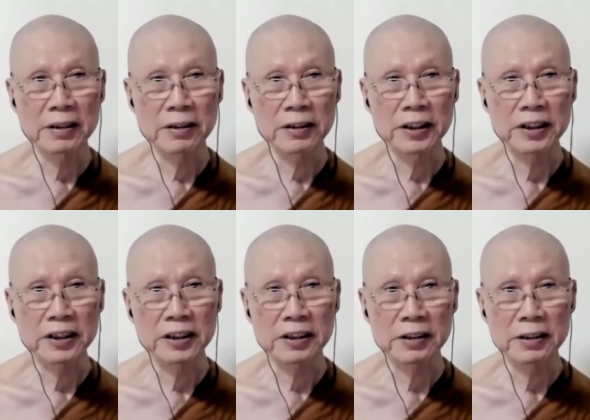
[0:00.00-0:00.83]
So this
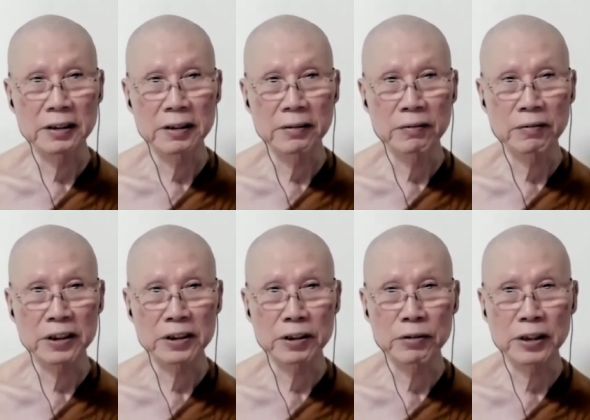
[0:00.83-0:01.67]
is
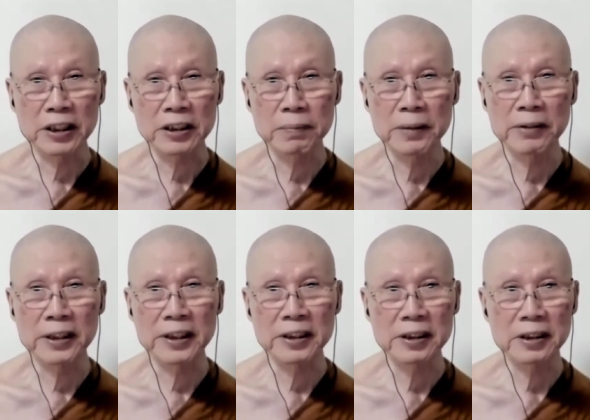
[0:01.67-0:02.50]
what you
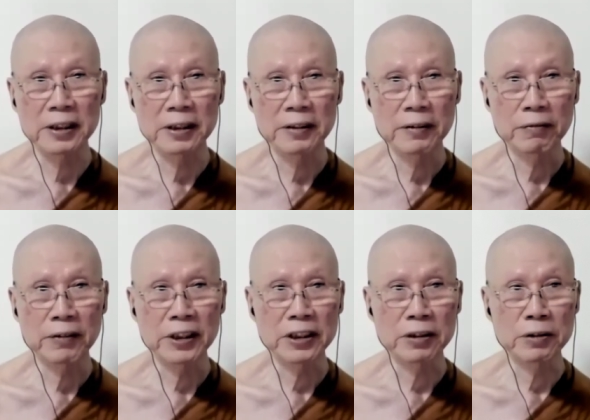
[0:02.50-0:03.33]
experience
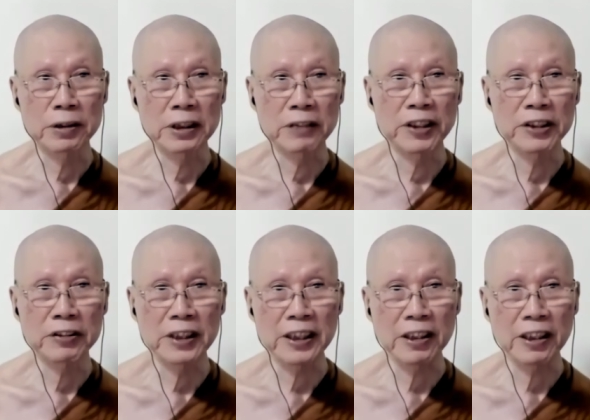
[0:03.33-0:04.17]
when you
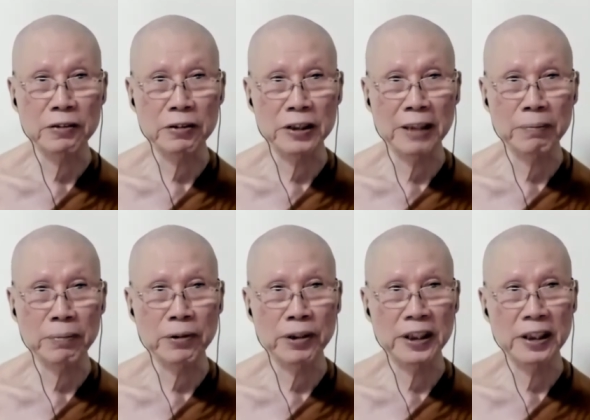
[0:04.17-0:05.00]
eventually got to that
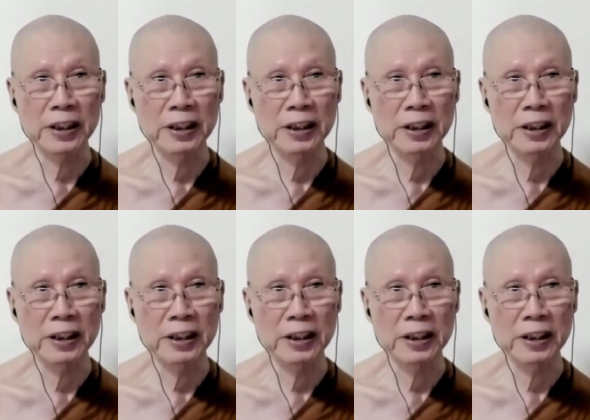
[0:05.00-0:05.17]
point.